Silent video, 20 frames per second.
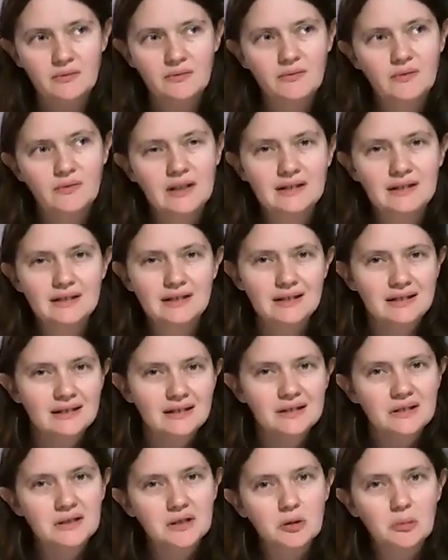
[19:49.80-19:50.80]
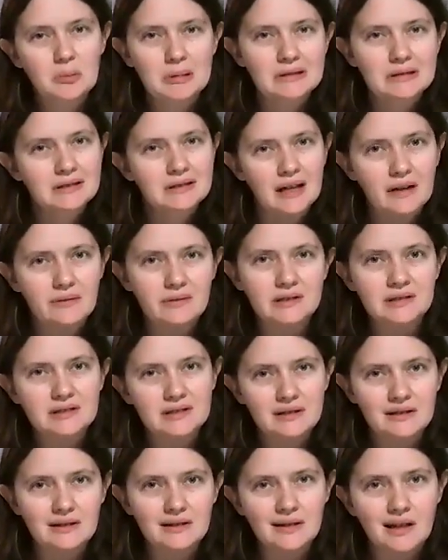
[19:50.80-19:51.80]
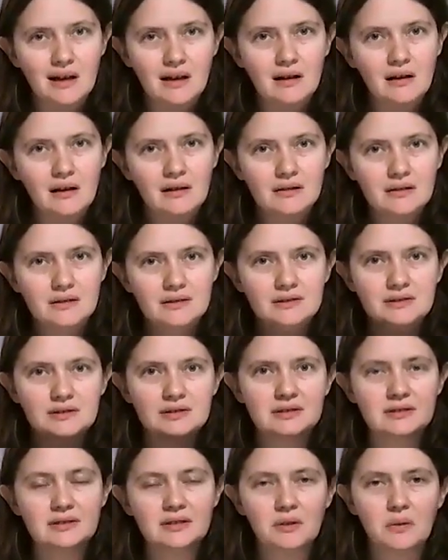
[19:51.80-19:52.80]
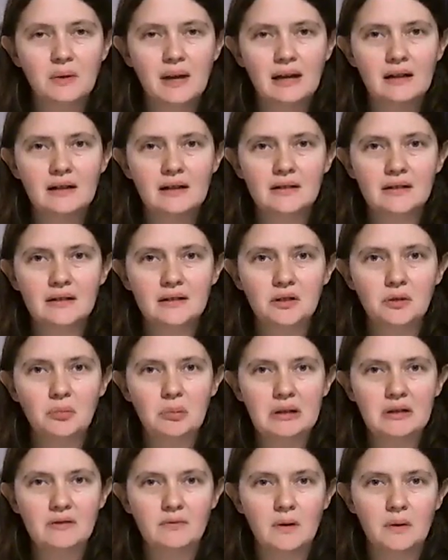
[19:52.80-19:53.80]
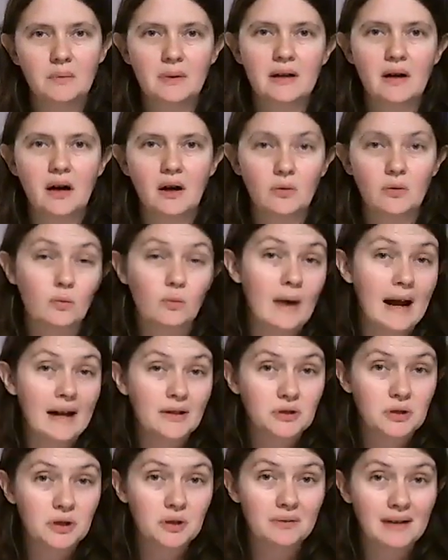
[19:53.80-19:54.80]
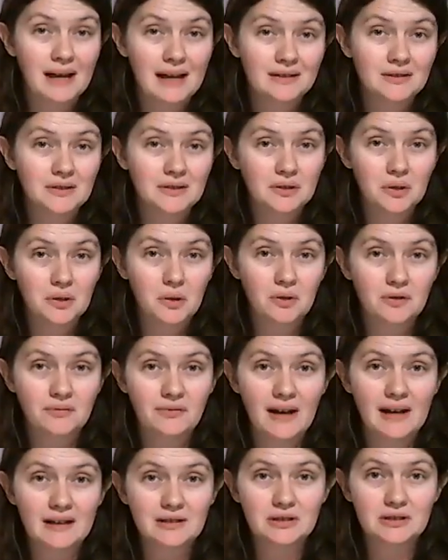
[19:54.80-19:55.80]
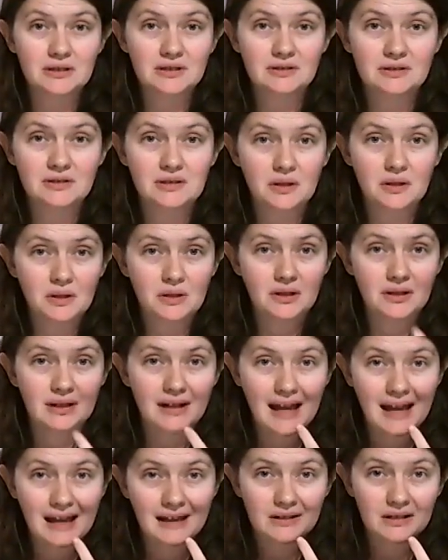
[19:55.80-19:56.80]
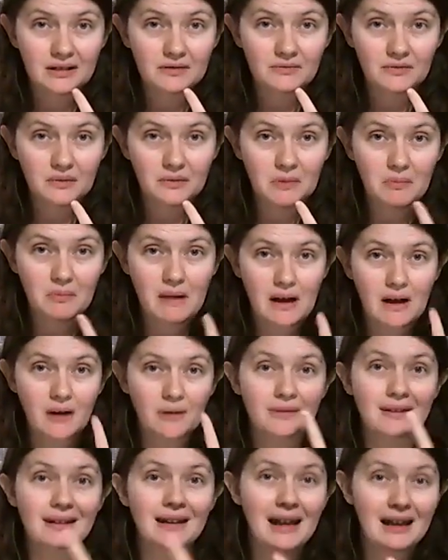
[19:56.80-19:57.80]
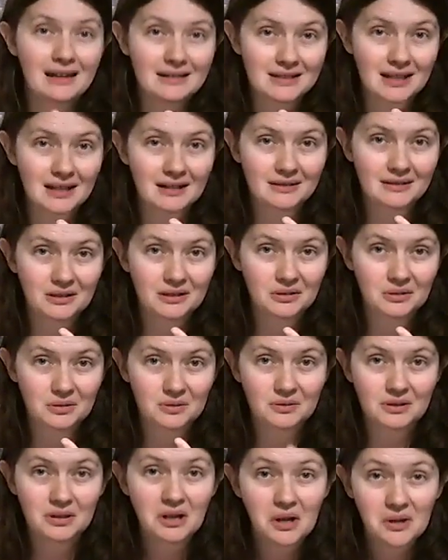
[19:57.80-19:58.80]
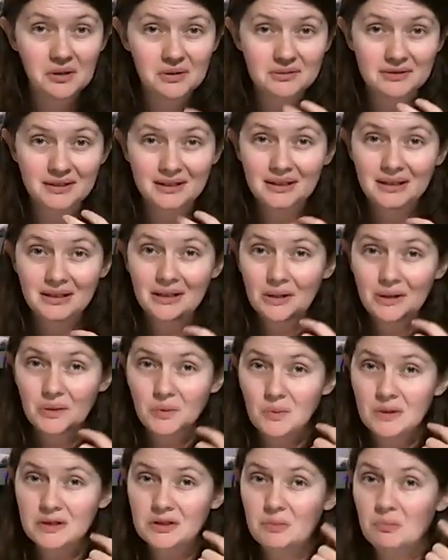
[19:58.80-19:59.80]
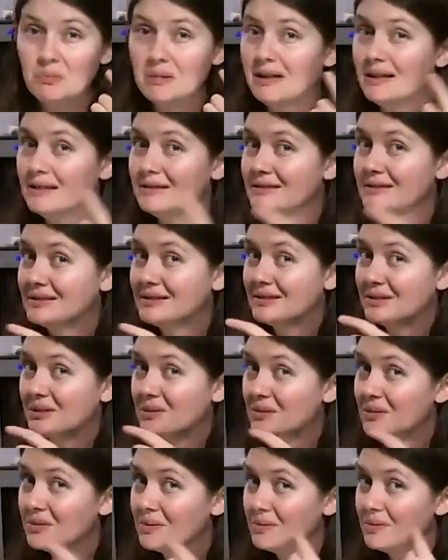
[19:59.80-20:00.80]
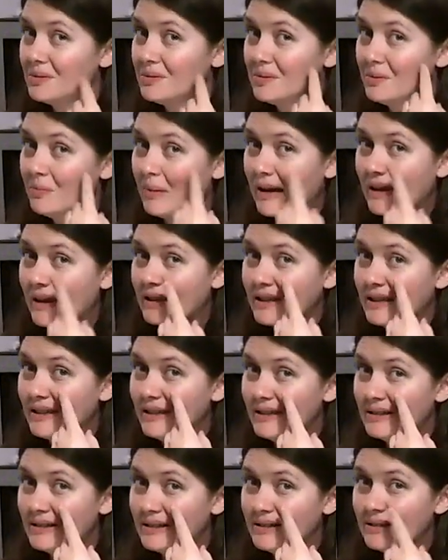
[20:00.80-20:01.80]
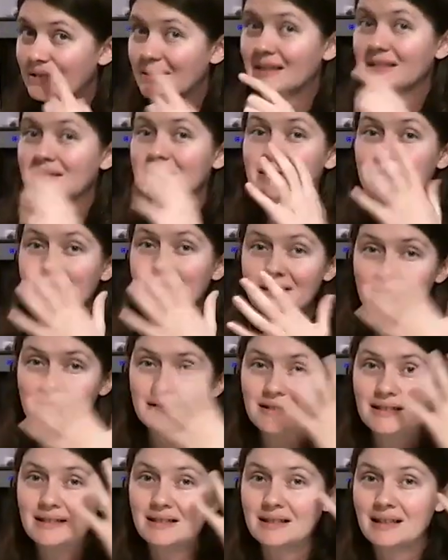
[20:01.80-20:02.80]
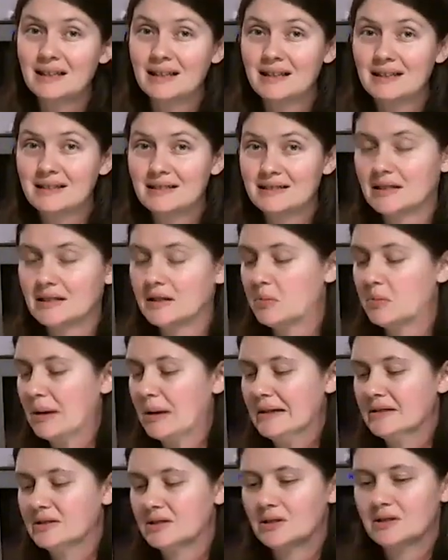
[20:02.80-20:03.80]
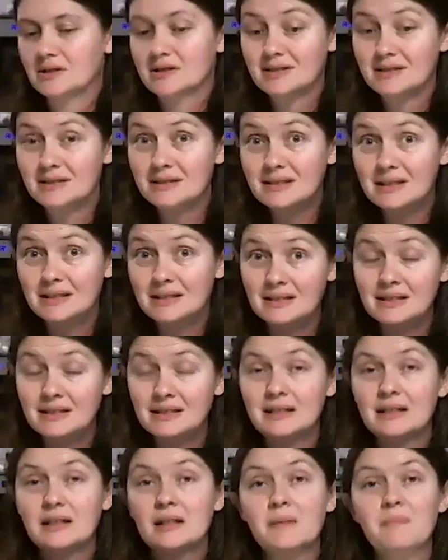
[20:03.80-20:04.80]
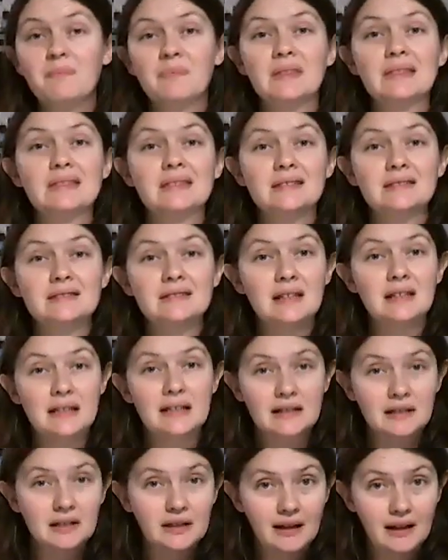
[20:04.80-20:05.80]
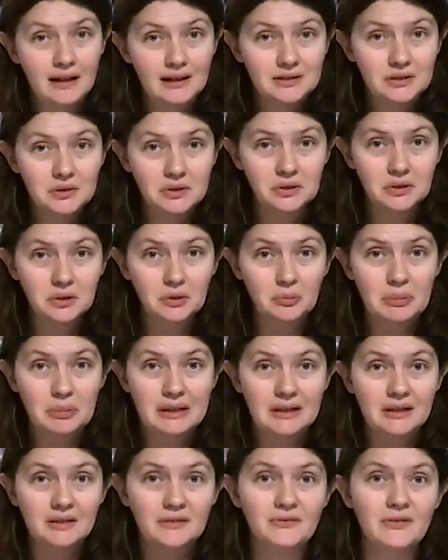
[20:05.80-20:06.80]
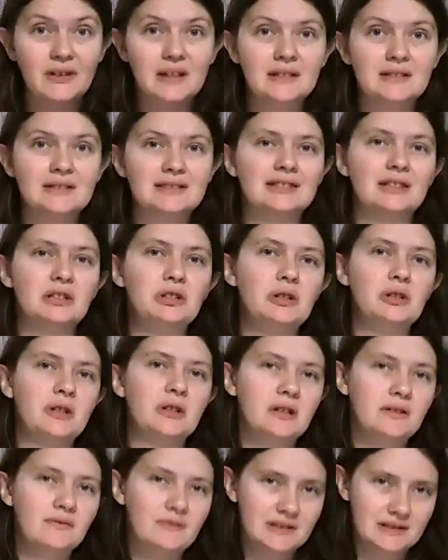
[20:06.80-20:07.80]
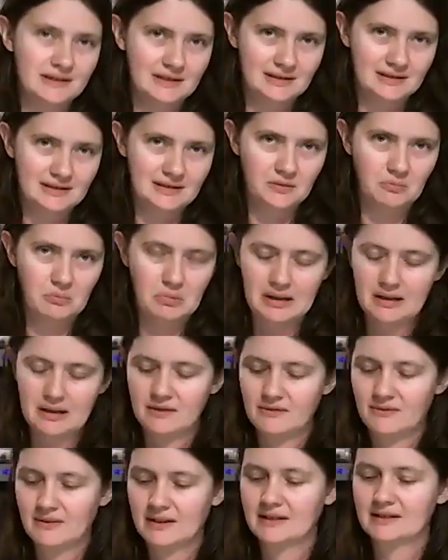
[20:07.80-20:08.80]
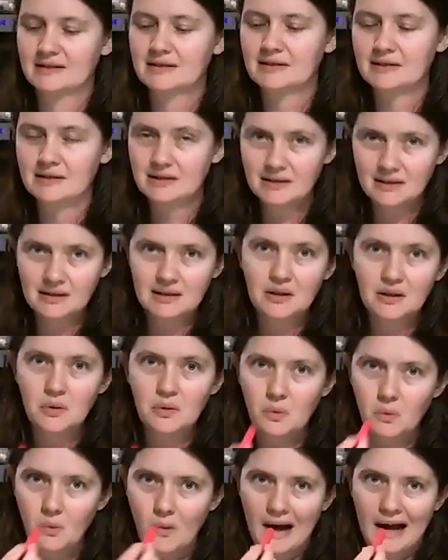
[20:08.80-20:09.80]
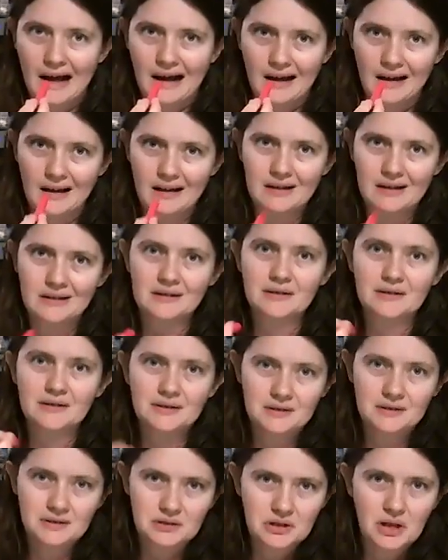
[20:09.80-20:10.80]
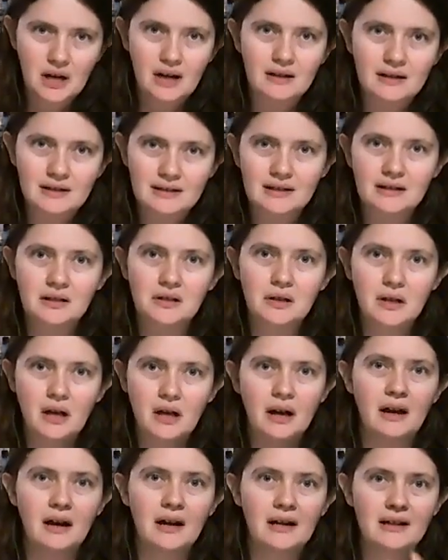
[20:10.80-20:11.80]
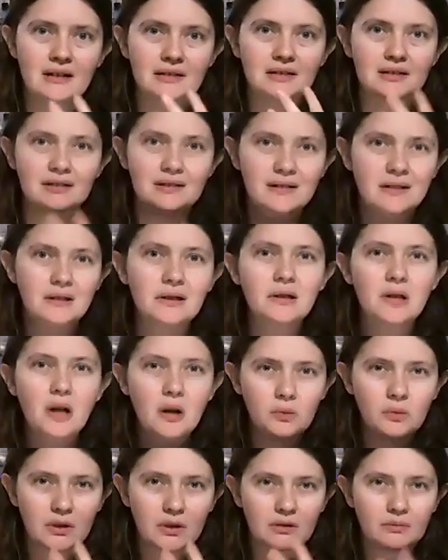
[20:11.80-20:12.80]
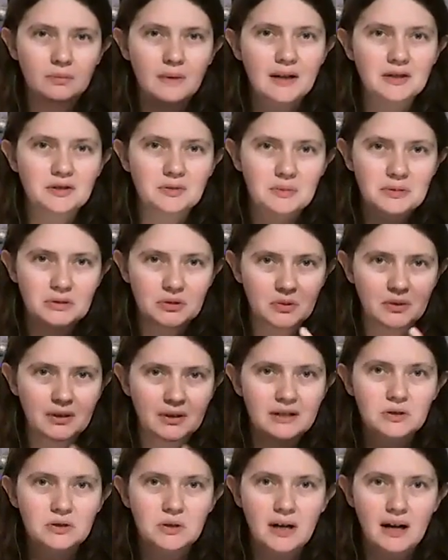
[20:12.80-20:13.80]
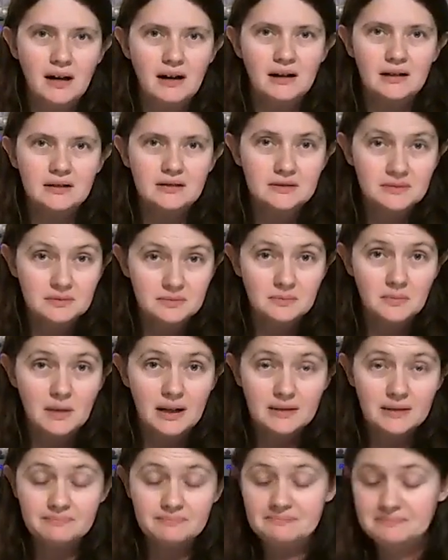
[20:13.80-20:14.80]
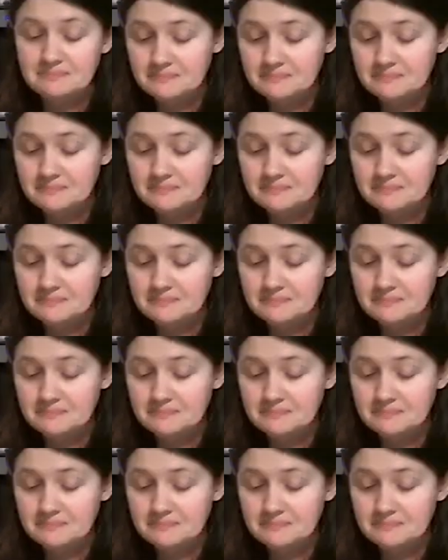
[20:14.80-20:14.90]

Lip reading: feeling it a little bit down into the lungs. You get a little bit of what we call retronasal olfaction. So you're inhaling from the mouth and exhaling through the nose, which means through back here, it's still gonna hit the brain. So you're still getting the psychological benefits, the nervous system benefits, while targeting a lot the lower respiratory tract, right?